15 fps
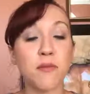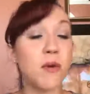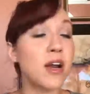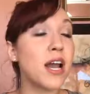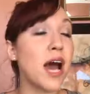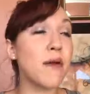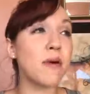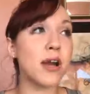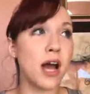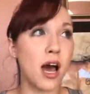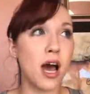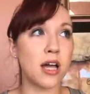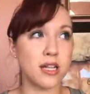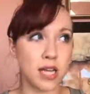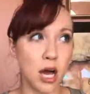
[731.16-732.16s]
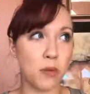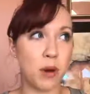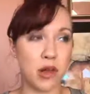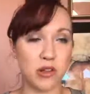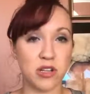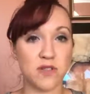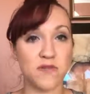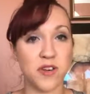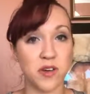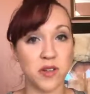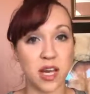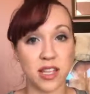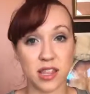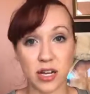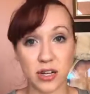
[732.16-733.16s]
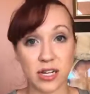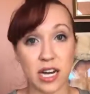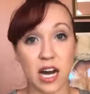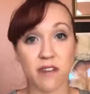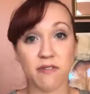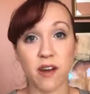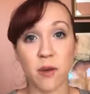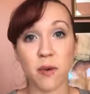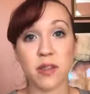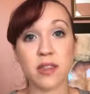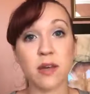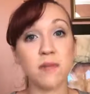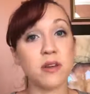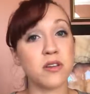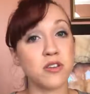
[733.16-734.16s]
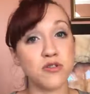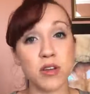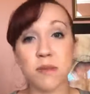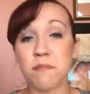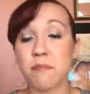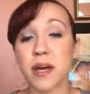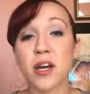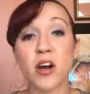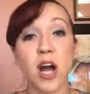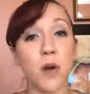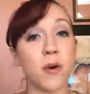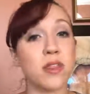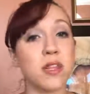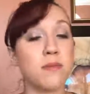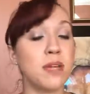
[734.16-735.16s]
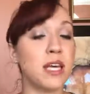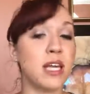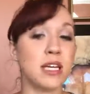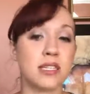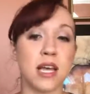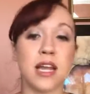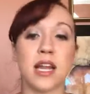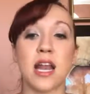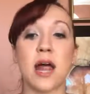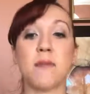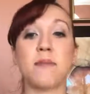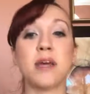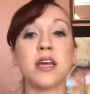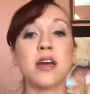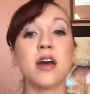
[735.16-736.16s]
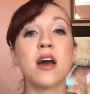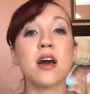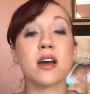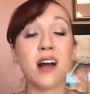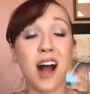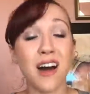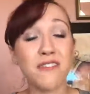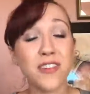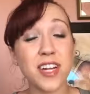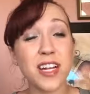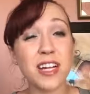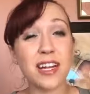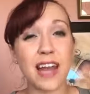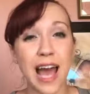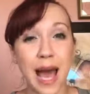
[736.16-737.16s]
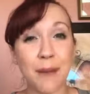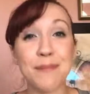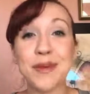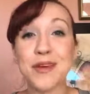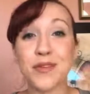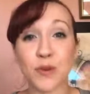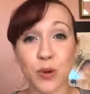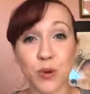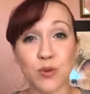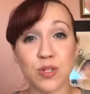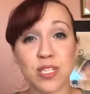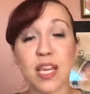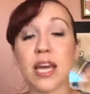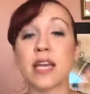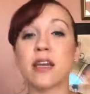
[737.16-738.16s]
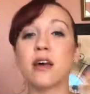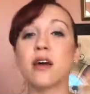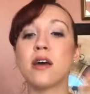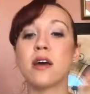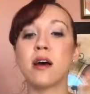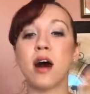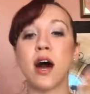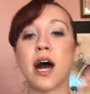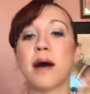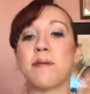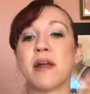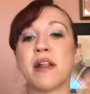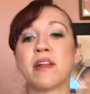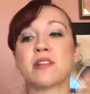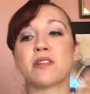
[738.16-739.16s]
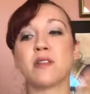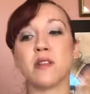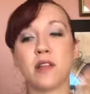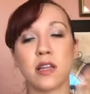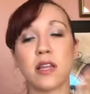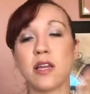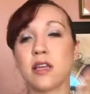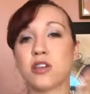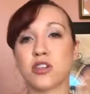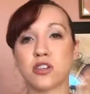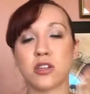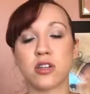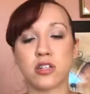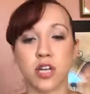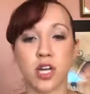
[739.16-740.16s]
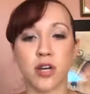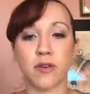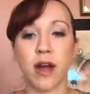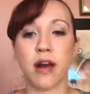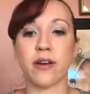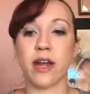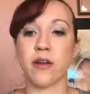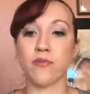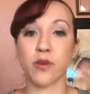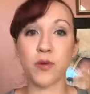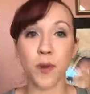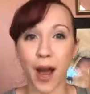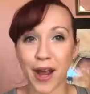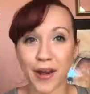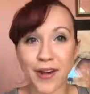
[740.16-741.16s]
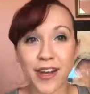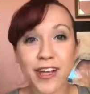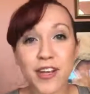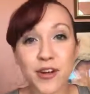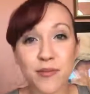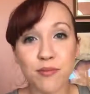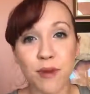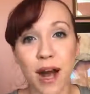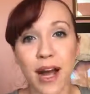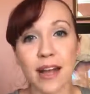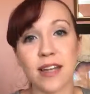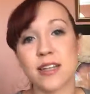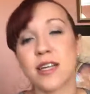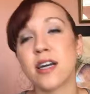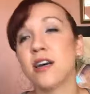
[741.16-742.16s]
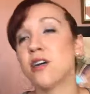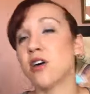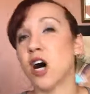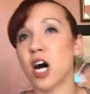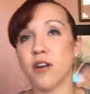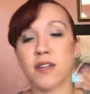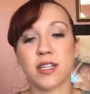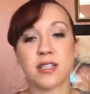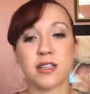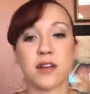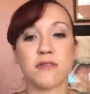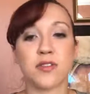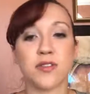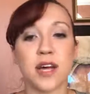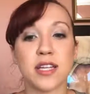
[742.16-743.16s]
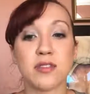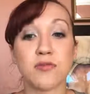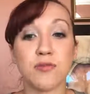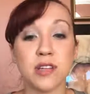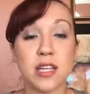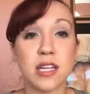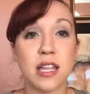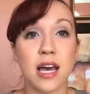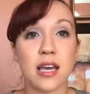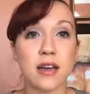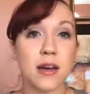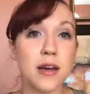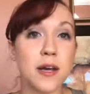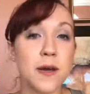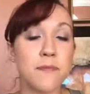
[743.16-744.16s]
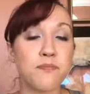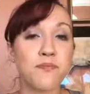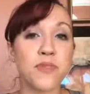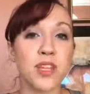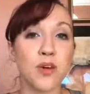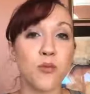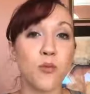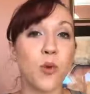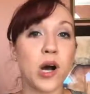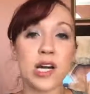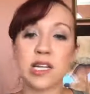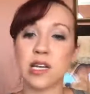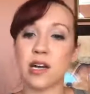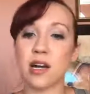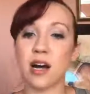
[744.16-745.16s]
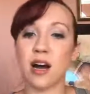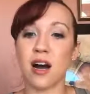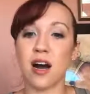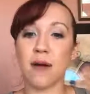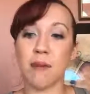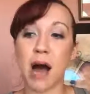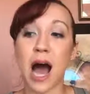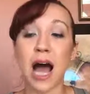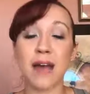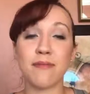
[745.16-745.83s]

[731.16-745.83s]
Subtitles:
want to help others feel like they're enough. I want them to dream bigger. I want them to get excited and be confident and happy in their own skin. And it's literally just turn around and rewiring your mind, all that stuff. So that's really like what I'm